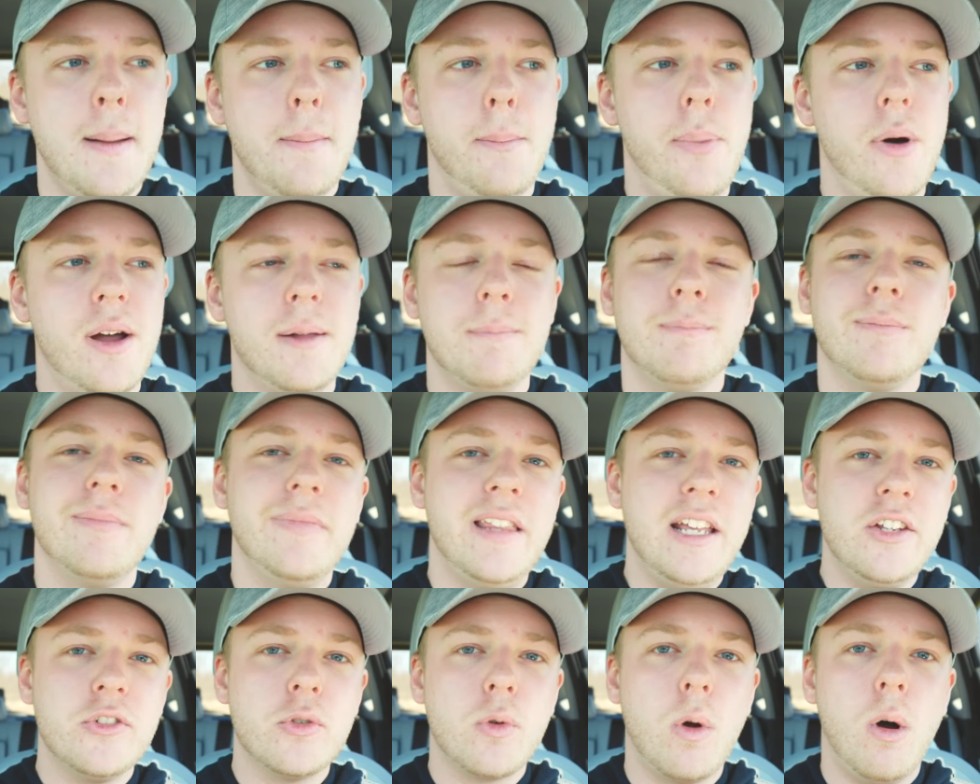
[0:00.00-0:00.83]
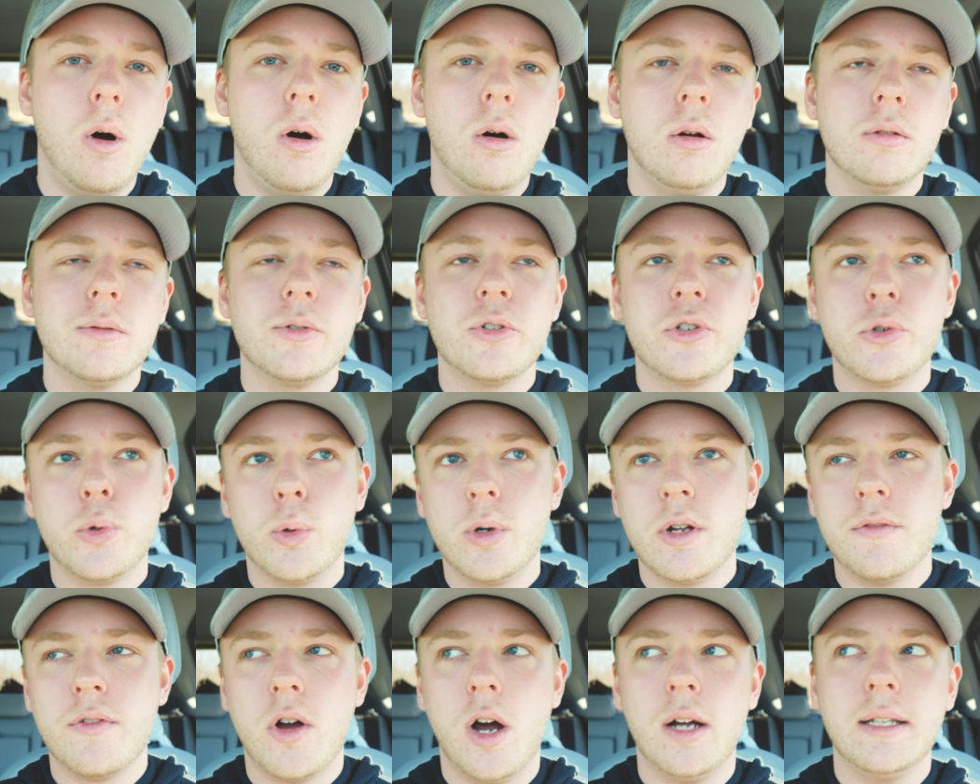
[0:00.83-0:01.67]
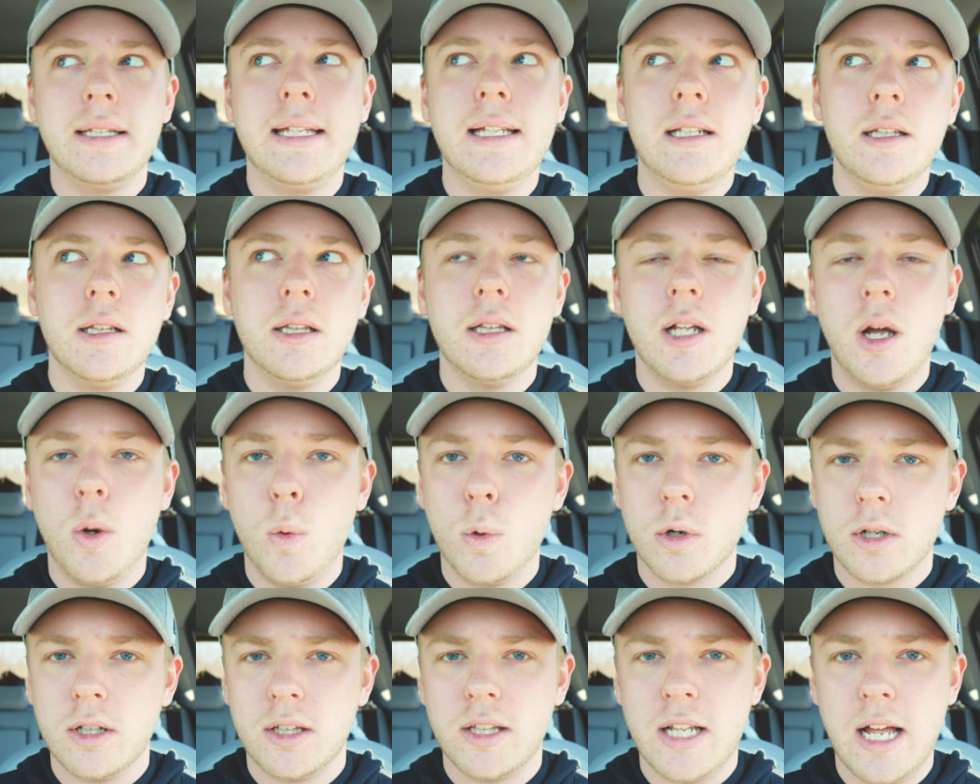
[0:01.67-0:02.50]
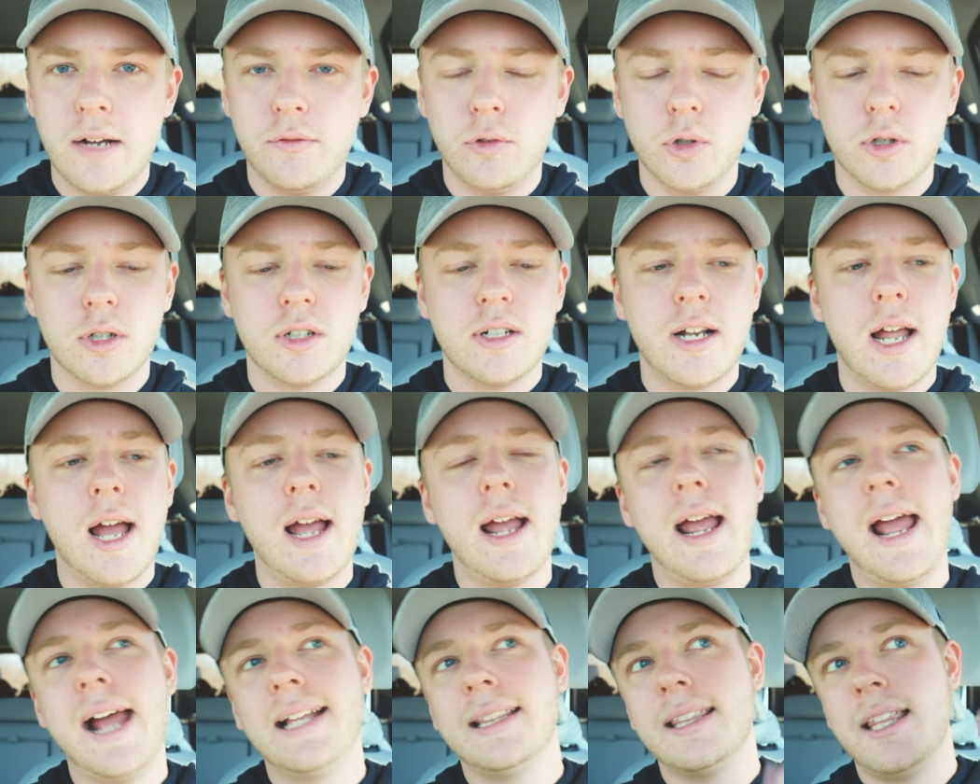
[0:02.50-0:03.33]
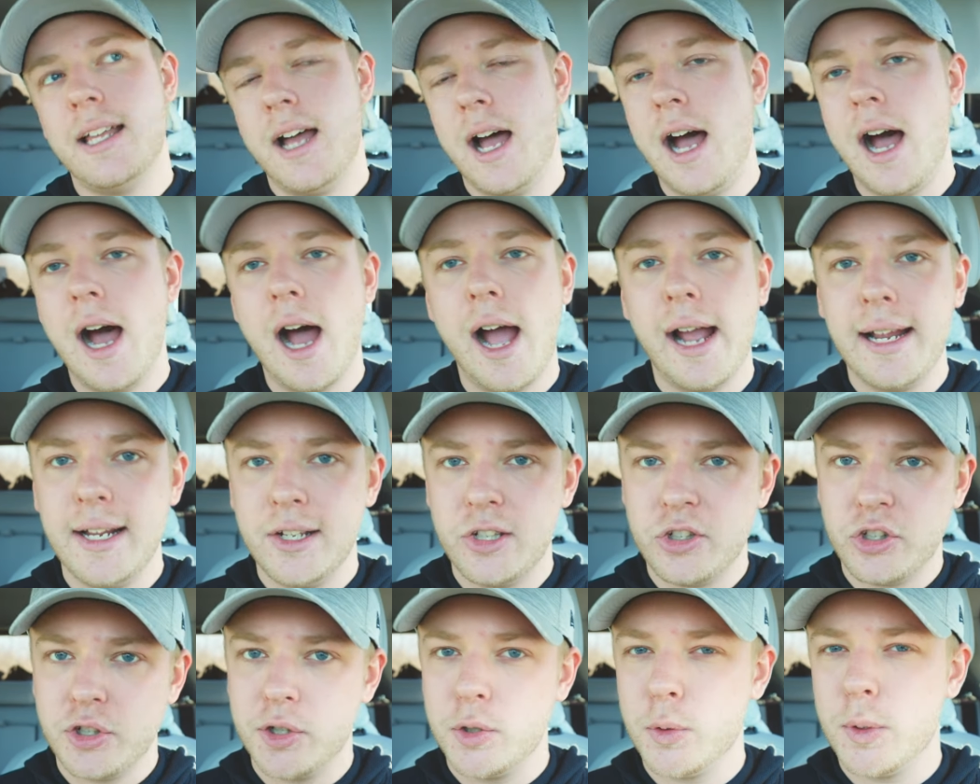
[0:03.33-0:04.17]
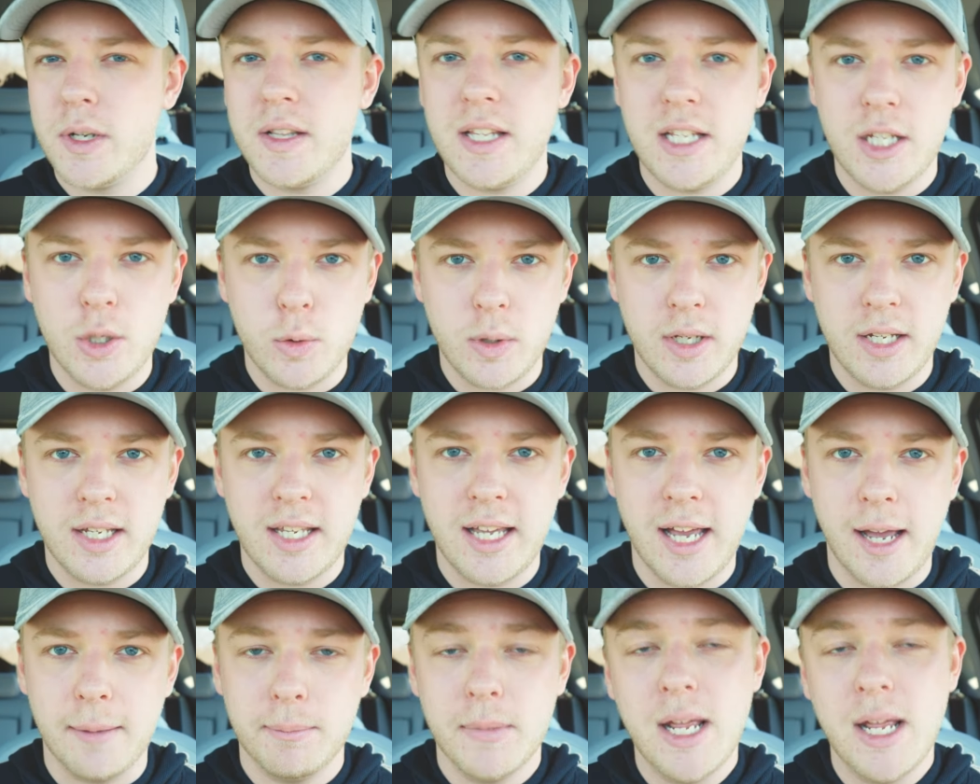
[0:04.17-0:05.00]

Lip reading: but these are all sort of on the lower level. They're not at the highest degree that you can get.